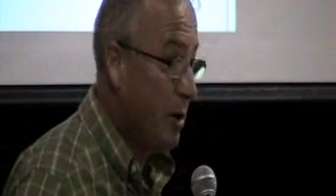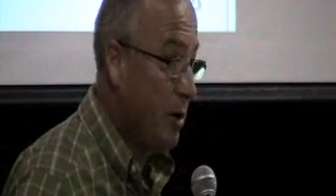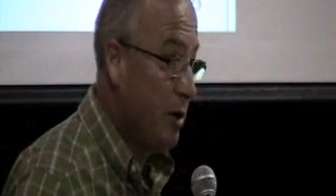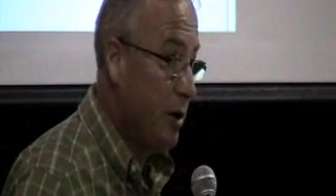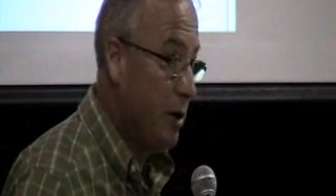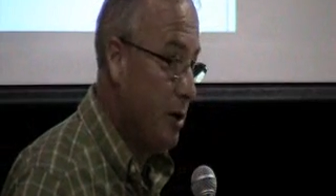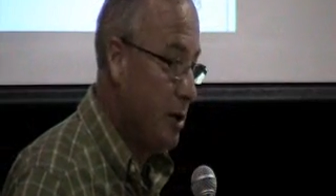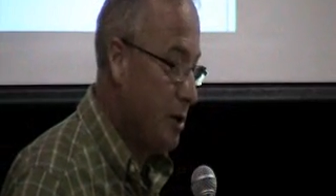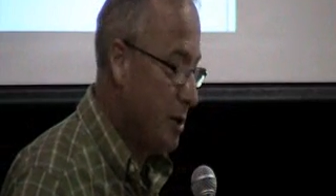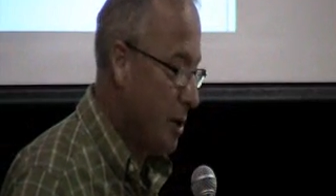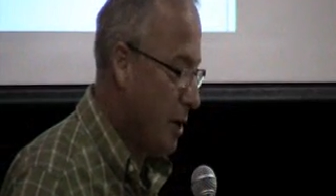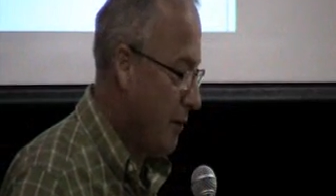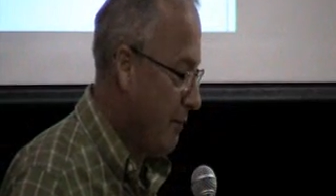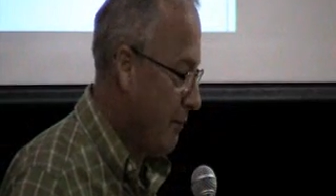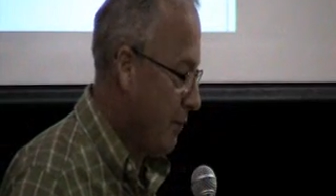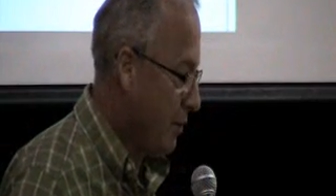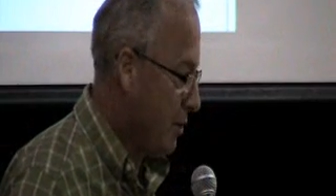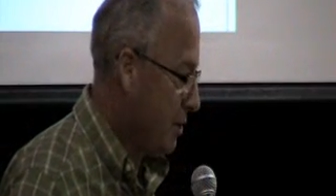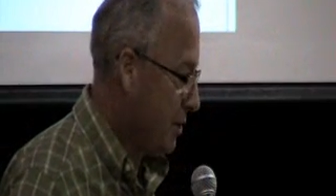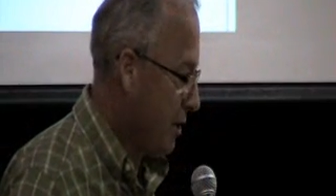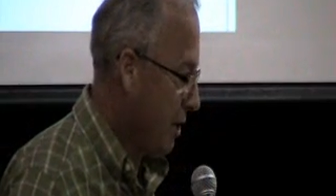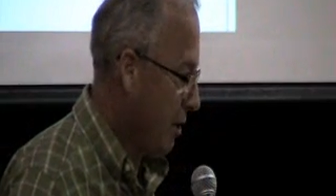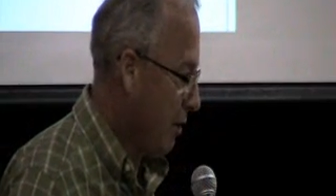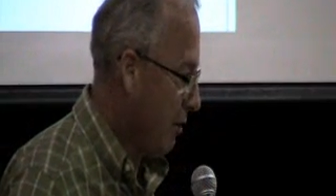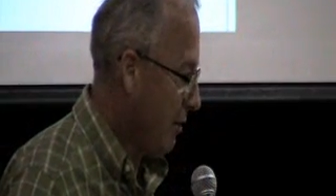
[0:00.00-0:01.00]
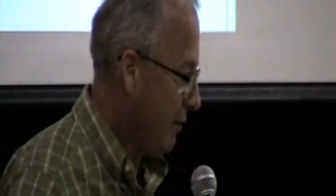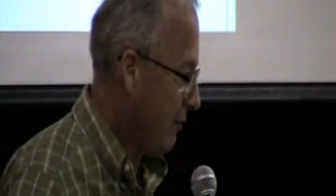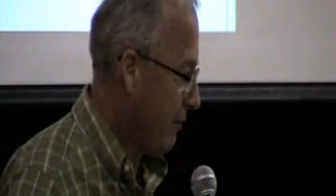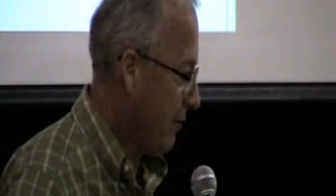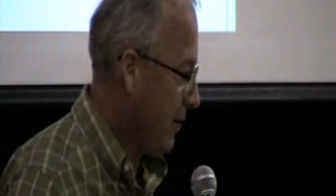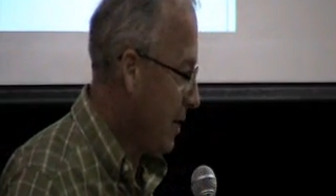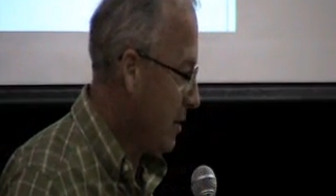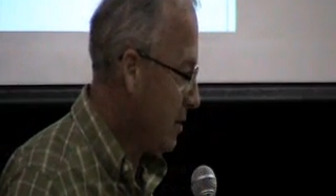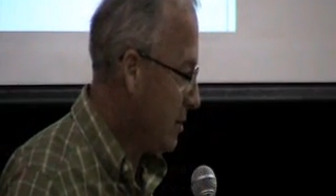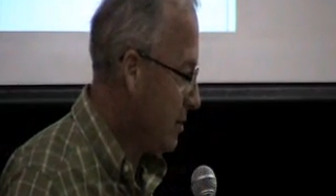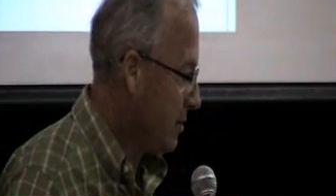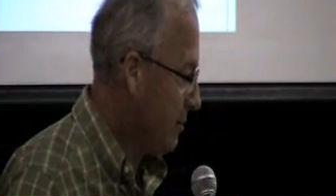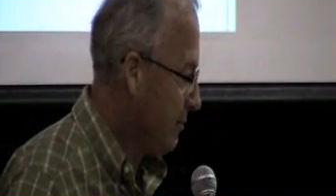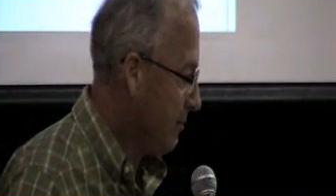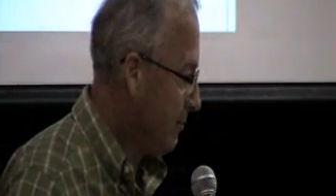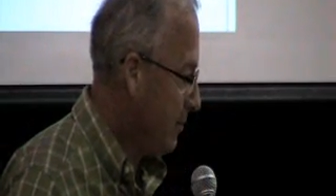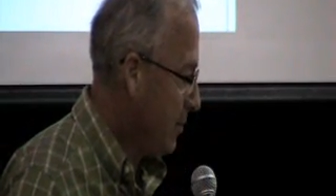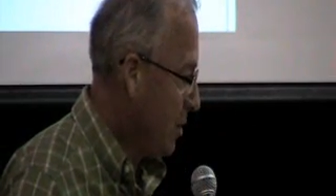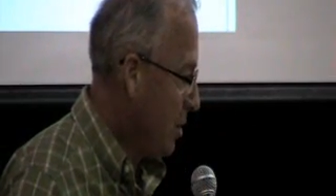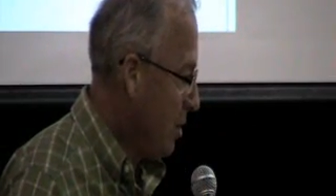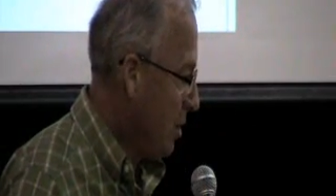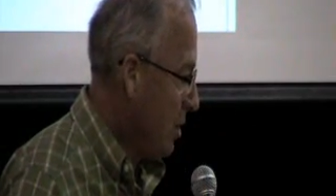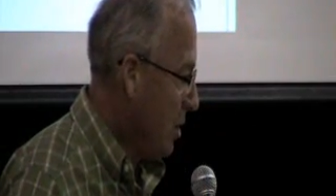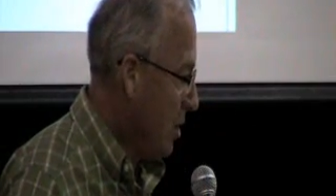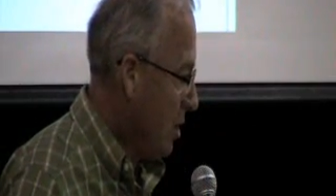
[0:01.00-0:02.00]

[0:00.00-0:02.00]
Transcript: experience adverse health effects